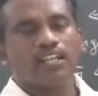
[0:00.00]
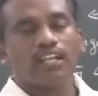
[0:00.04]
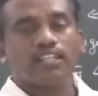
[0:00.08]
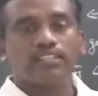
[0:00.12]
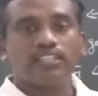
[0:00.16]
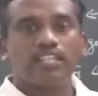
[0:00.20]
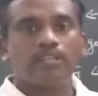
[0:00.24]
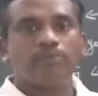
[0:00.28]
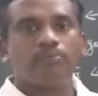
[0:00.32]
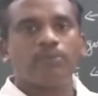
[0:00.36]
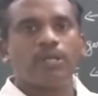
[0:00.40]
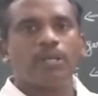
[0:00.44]

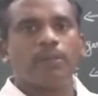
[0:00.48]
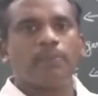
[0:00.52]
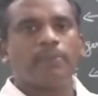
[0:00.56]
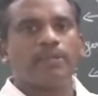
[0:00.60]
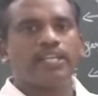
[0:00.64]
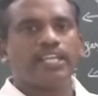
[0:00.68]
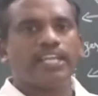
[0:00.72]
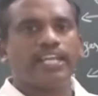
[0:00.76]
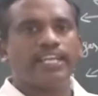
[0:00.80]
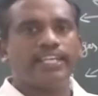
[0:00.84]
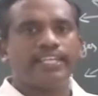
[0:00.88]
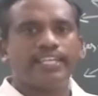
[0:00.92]
That may
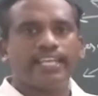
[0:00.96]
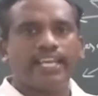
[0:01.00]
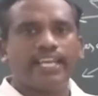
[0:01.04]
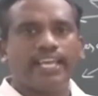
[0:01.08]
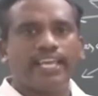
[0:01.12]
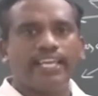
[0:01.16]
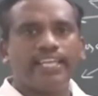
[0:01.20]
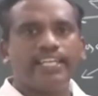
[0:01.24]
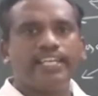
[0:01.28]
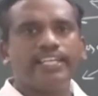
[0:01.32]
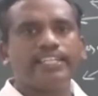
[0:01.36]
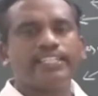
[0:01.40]
be a
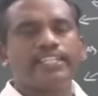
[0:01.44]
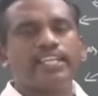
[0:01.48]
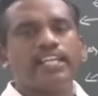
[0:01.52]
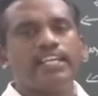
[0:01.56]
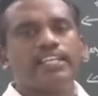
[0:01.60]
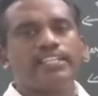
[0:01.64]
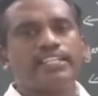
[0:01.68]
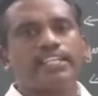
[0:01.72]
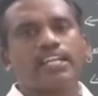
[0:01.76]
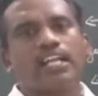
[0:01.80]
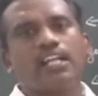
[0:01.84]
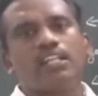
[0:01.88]
direct
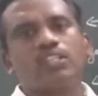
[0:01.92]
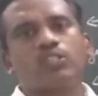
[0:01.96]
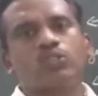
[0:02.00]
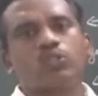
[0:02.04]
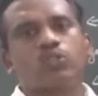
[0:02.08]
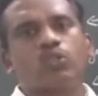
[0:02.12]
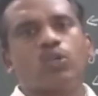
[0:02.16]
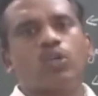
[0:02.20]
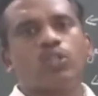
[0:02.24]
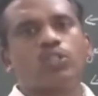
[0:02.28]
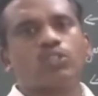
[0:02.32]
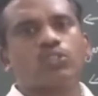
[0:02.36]
electrical
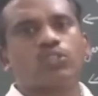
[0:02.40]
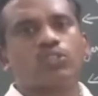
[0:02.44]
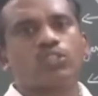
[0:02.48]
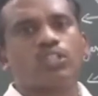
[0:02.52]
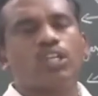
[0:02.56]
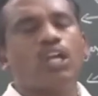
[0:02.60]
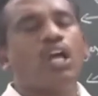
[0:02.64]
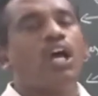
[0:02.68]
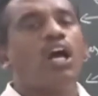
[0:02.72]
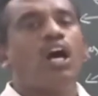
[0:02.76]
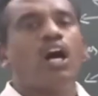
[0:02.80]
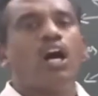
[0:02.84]
source
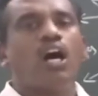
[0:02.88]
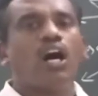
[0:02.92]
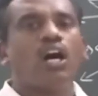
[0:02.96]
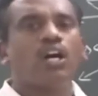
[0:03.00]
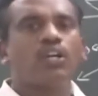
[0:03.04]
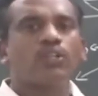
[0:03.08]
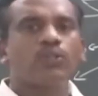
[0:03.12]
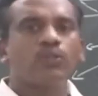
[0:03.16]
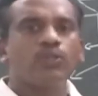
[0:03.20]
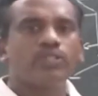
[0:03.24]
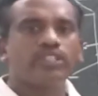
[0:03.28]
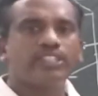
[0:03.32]

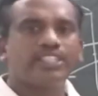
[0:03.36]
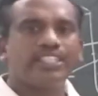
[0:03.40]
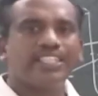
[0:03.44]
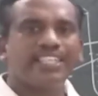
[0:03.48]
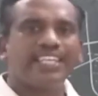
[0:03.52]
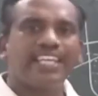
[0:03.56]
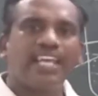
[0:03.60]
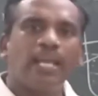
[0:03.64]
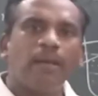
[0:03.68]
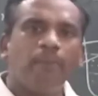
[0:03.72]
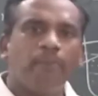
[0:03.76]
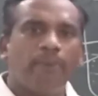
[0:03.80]
or
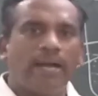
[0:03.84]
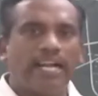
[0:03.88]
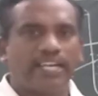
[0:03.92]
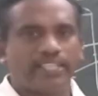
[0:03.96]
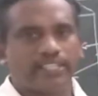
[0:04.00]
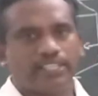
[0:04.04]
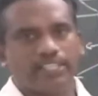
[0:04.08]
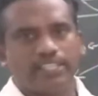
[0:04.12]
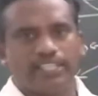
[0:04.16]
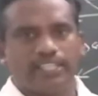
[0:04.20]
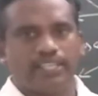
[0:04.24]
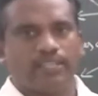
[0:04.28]
using a
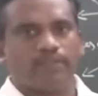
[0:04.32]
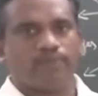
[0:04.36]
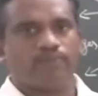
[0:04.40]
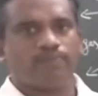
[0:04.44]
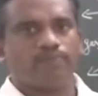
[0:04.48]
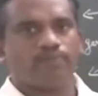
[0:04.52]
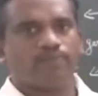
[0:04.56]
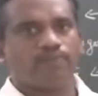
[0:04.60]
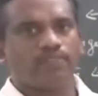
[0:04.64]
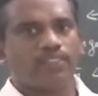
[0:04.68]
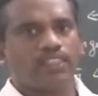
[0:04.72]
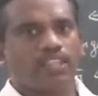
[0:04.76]
battery.
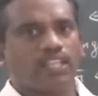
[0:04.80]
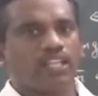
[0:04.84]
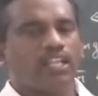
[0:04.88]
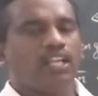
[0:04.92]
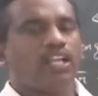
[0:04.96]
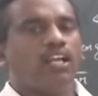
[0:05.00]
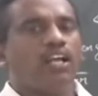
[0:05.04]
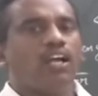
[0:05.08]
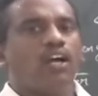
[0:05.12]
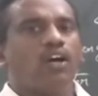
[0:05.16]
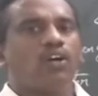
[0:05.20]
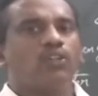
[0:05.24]

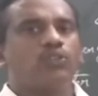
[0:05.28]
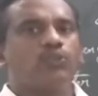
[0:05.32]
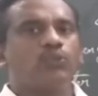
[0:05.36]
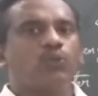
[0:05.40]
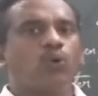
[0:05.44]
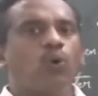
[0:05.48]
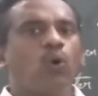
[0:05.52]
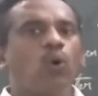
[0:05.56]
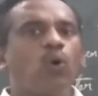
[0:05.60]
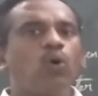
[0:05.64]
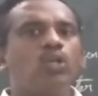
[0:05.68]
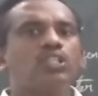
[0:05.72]

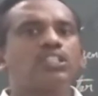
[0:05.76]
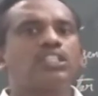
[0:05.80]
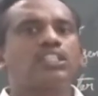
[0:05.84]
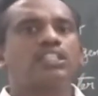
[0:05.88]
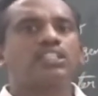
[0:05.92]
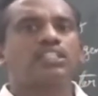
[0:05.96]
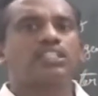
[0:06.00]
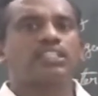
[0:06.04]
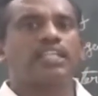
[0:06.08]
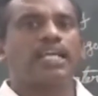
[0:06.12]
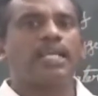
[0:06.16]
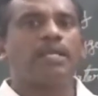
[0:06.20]

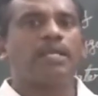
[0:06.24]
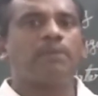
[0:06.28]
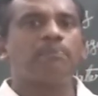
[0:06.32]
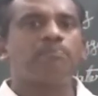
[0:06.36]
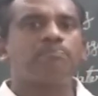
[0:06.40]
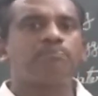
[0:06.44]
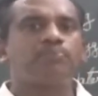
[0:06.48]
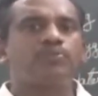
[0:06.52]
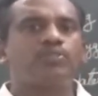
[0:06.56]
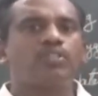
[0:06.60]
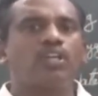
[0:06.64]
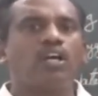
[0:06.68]
Those
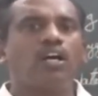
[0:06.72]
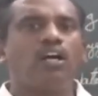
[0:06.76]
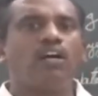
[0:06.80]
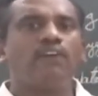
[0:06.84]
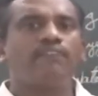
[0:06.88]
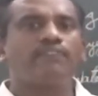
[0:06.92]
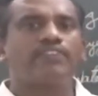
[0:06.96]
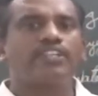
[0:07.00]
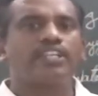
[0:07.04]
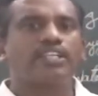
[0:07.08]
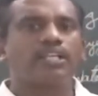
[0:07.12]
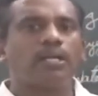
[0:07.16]
types
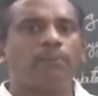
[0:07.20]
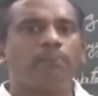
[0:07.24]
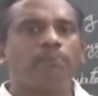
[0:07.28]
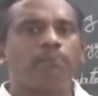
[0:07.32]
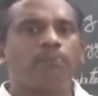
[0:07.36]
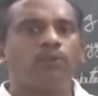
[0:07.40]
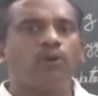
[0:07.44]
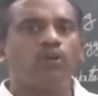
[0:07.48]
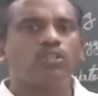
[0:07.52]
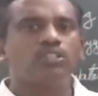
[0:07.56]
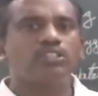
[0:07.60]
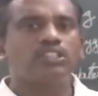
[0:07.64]
of
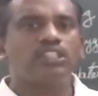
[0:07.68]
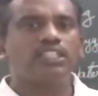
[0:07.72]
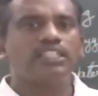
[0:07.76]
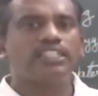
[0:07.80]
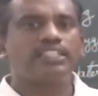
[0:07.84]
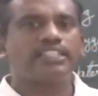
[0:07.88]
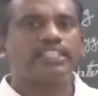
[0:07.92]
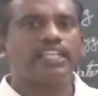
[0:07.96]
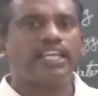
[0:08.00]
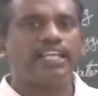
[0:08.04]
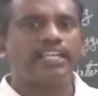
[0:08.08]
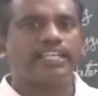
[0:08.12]

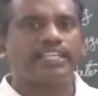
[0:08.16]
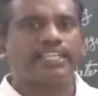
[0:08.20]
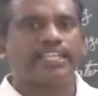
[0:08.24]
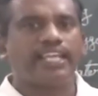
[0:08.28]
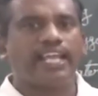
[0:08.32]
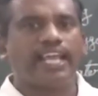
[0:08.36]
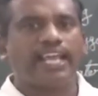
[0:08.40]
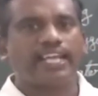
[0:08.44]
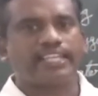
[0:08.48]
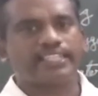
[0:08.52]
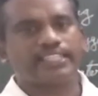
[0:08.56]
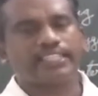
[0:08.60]
decomposition
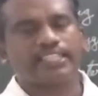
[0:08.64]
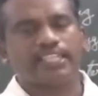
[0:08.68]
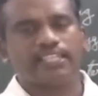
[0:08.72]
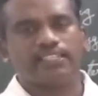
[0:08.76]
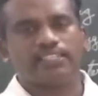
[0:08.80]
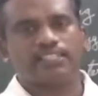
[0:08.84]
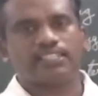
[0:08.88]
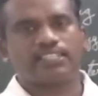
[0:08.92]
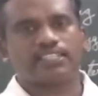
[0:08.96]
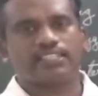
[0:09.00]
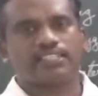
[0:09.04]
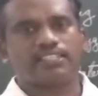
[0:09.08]

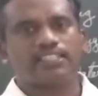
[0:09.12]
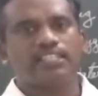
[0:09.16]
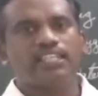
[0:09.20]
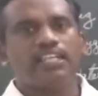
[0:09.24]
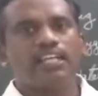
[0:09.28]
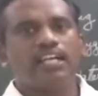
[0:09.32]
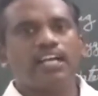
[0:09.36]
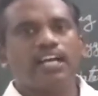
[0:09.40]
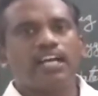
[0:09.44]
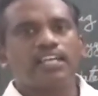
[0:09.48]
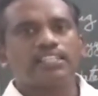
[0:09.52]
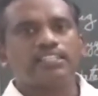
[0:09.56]
reactions
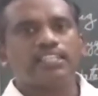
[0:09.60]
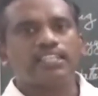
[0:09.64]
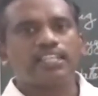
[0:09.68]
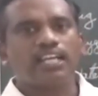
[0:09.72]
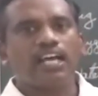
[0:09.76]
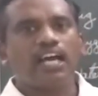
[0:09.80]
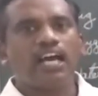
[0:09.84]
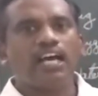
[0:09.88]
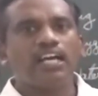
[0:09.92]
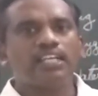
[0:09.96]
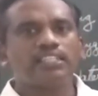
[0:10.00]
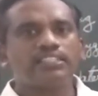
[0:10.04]
that
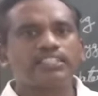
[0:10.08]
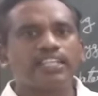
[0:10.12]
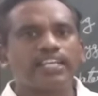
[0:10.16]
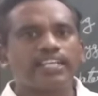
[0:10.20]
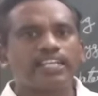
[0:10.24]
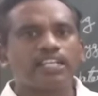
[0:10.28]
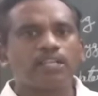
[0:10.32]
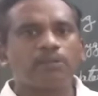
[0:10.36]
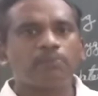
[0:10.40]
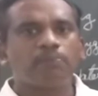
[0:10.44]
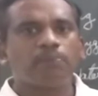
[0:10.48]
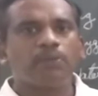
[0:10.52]
are
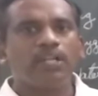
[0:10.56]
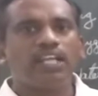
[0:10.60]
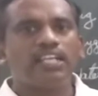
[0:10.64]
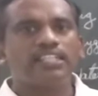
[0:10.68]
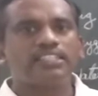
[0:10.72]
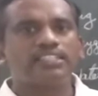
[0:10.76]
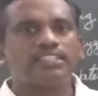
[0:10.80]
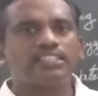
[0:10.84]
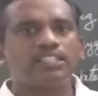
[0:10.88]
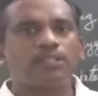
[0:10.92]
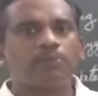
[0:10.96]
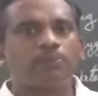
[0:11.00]
taking
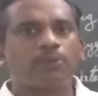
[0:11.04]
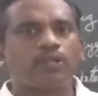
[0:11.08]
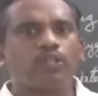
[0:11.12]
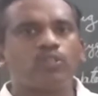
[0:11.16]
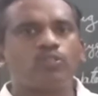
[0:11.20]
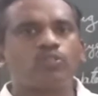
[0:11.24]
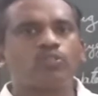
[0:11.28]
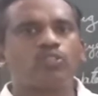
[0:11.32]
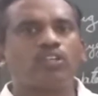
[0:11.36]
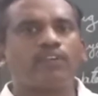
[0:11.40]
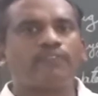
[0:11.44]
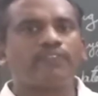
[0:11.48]
place in the
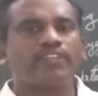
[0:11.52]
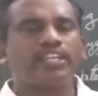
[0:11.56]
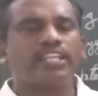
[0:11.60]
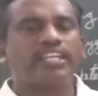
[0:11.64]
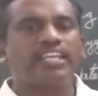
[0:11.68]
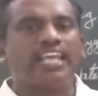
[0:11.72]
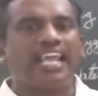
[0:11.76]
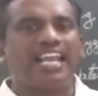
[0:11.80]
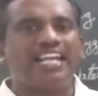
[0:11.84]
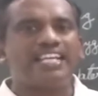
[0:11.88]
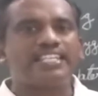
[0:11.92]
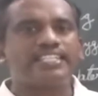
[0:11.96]
presence of any
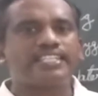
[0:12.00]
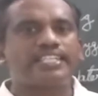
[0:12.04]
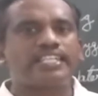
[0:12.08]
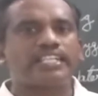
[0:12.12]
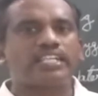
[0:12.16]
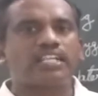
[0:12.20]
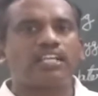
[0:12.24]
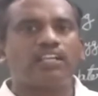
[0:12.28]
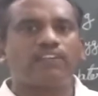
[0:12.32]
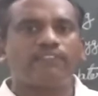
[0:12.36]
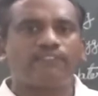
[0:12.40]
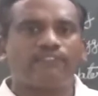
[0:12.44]

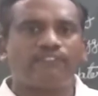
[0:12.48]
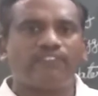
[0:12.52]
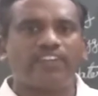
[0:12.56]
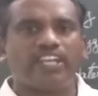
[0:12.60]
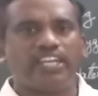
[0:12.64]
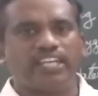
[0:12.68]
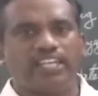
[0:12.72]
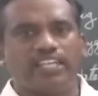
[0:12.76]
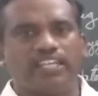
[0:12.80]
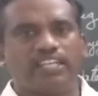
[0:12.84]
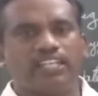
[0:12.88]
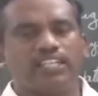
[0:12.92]
electrical
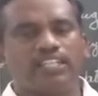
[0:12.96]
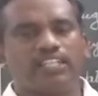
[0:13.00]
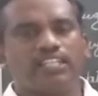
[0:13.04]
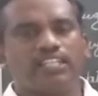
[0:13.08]
field,